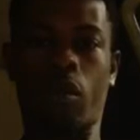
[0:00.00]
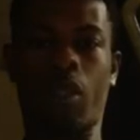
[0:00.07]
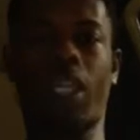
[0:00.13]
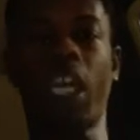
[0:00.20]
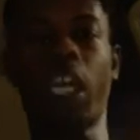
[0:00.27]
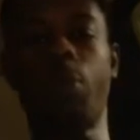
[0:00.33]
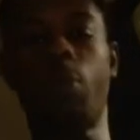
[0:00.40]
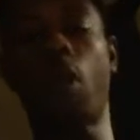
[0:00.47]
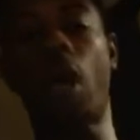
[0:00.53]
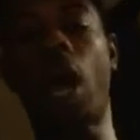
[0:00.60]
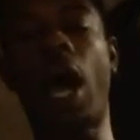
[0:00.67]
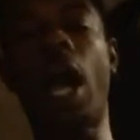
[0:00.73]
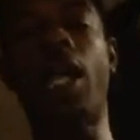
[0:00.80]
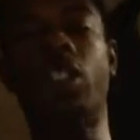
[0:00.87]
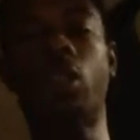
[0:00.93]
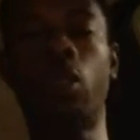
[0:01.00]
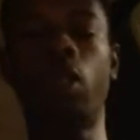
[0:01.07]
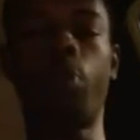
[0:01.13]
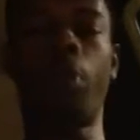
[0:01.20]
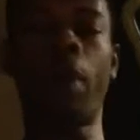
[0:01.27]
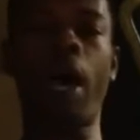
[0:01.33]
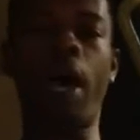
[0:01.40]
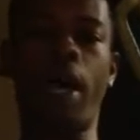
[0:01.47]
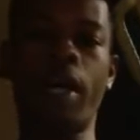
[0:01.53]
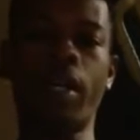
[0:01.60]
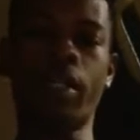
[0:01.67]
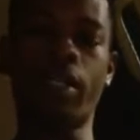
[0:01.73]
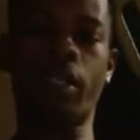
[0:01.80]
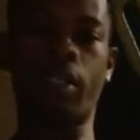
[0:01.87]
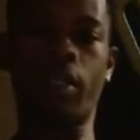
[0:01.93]
Keep your eyes on the
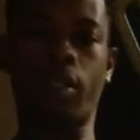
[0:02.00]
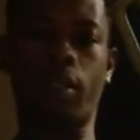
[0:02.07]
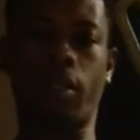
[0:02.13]
prize.